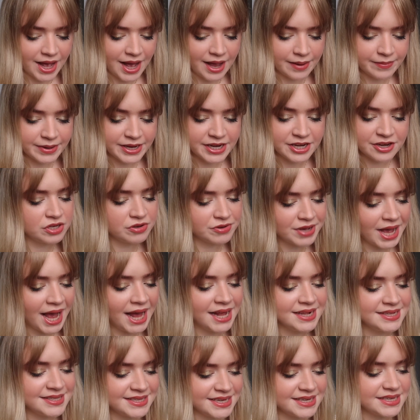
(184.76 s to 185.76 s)
I mean, you
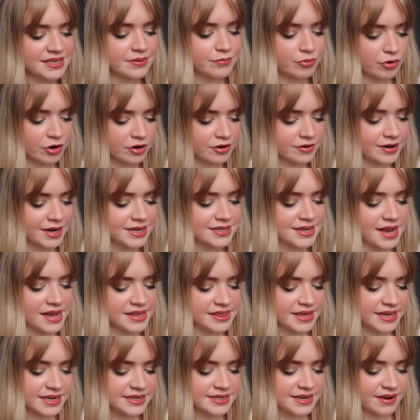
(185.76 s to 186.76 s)
can see some progress. I
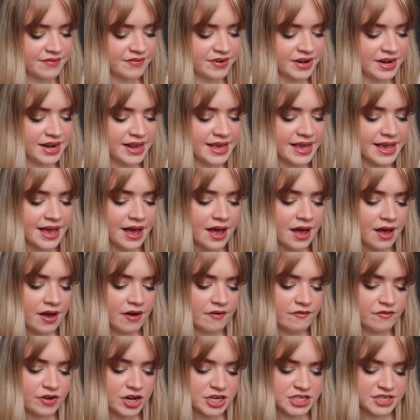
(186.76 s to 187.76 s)
think definitely
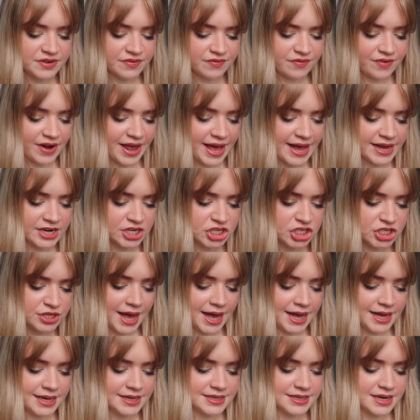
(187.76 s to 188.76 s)
Virgin Flesh
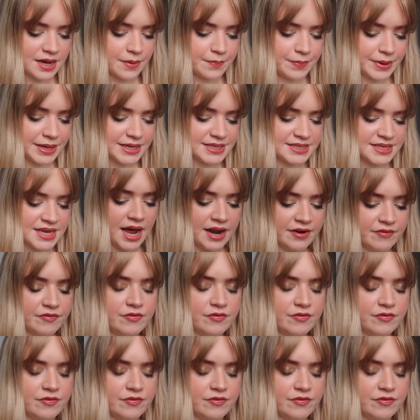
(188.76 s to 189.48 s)
and Abyss and